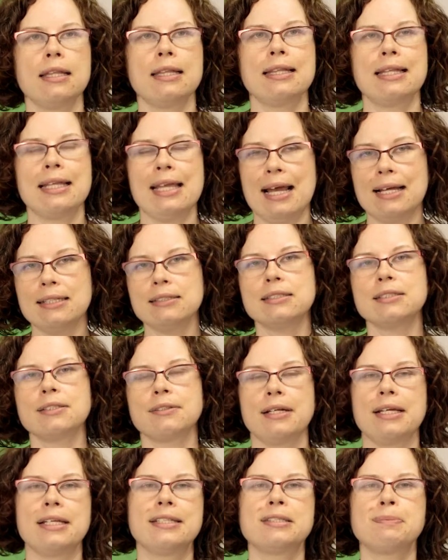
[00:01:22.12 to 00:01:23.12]
The
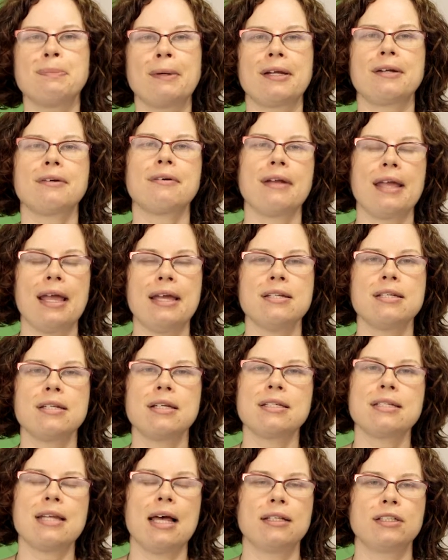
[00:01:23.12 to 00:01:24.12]
answer is by creating
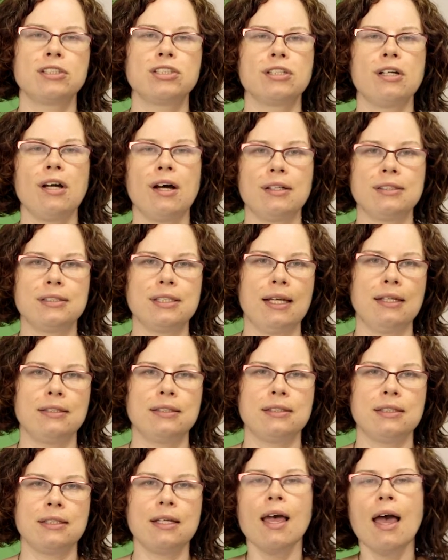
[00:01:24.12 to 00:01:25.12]
intelligent
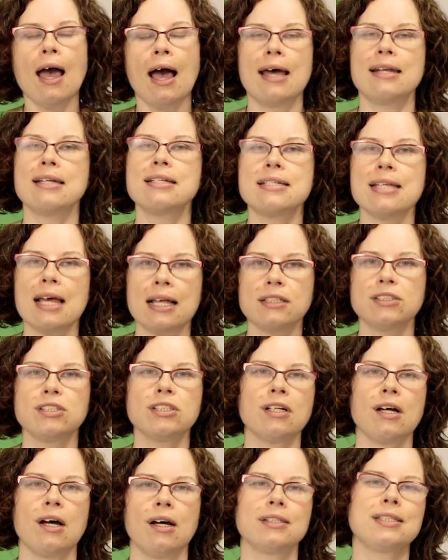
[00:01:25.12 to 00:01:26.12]
content. And
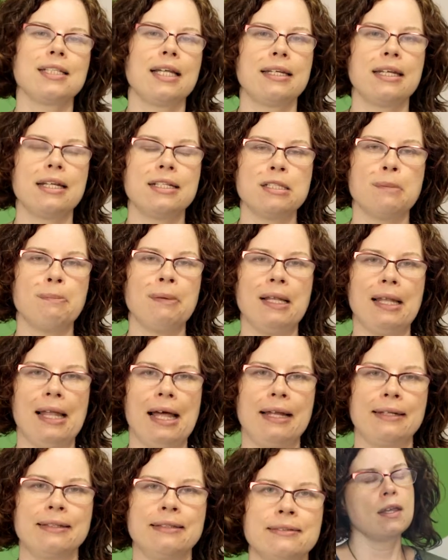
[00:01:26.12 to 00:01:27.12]
intelligent content needs a
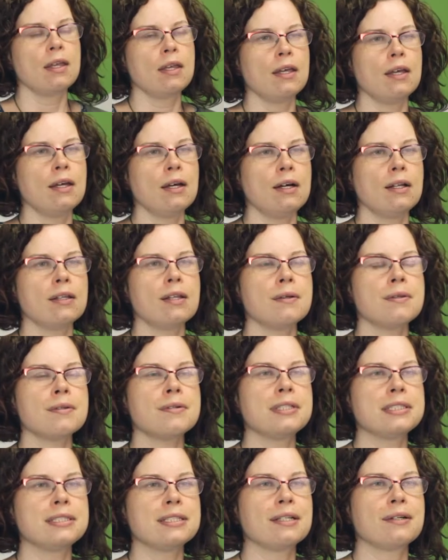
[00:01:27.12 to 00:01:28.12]
plan. Although there
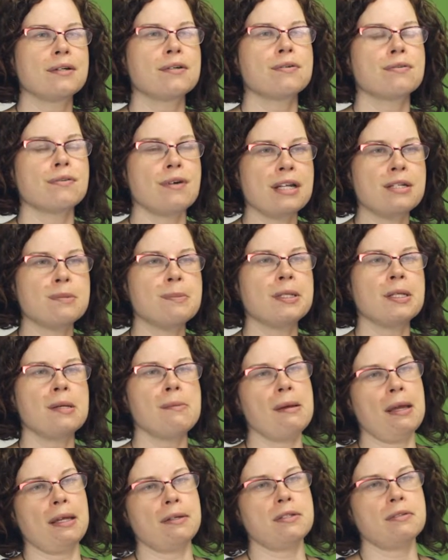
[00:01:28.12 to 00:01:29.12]
is an incredible
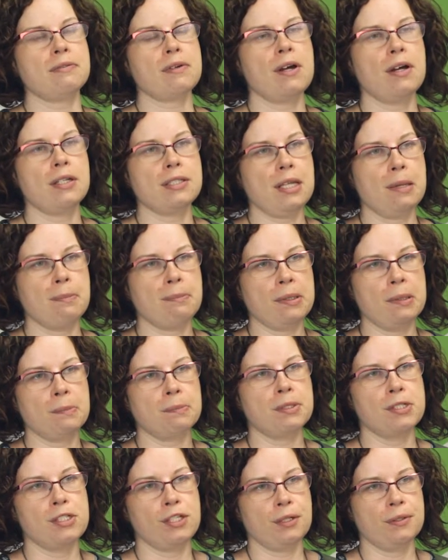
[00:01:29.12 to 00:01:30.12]
amount of content being
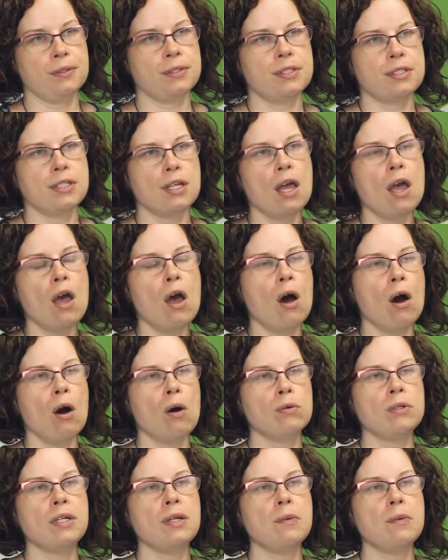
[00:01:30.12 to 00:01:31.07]
produced, only